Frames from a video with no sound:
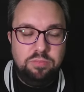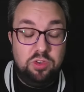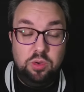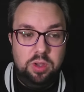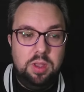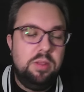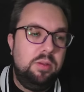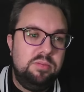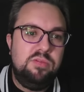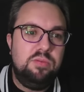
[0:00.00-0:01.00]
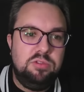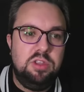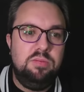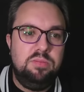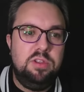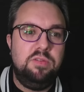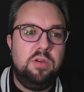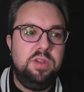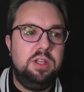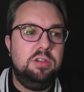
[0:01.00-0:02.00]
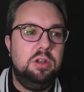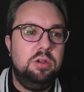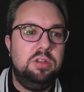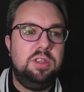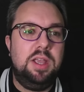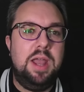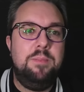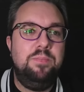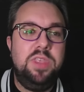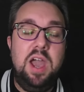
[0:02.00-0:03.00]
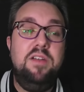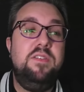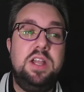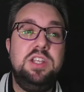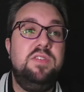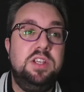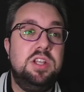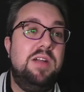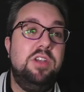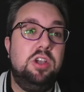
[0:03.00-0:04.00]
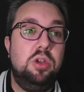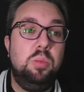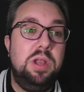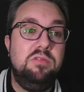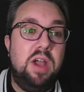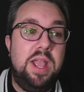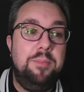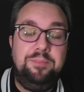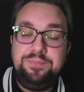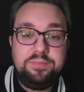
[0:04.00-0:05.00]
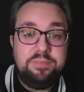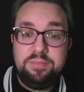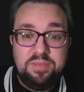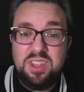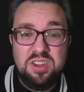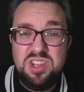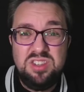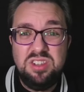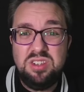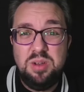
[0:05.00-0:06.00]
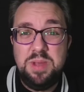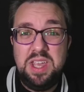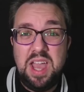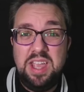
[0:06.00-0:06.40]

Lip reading: Sorry, devolving into lunacy again. Yeah, I actually think she'll have a good win rate. She's just going to be